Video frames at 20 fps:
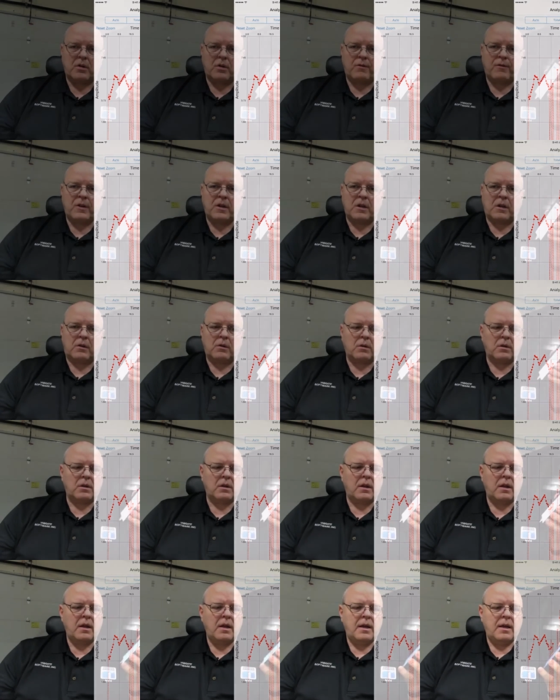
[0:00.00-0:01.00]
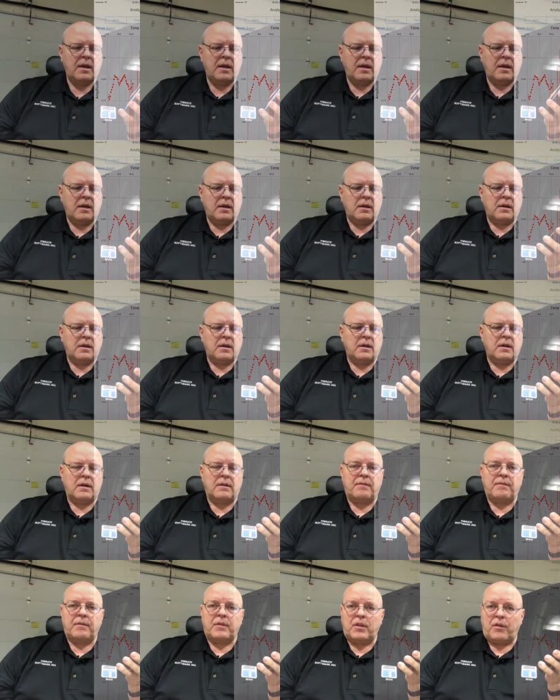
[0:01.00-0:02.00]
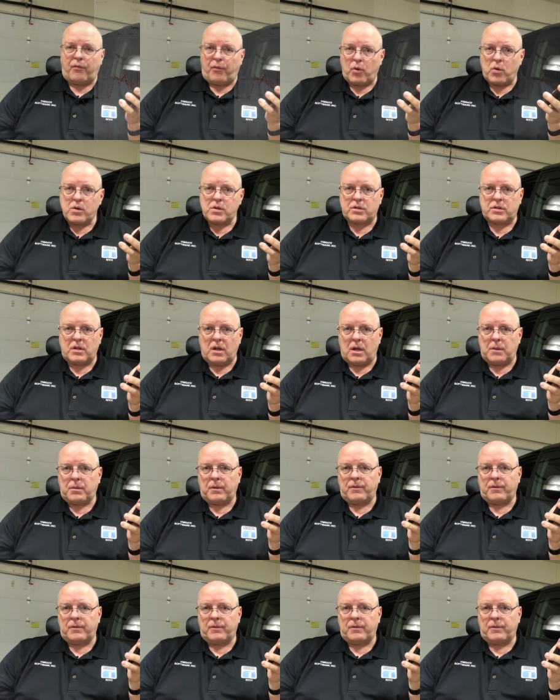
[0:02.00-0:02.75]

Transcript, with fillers: your vehicle. Uh, the fourth step,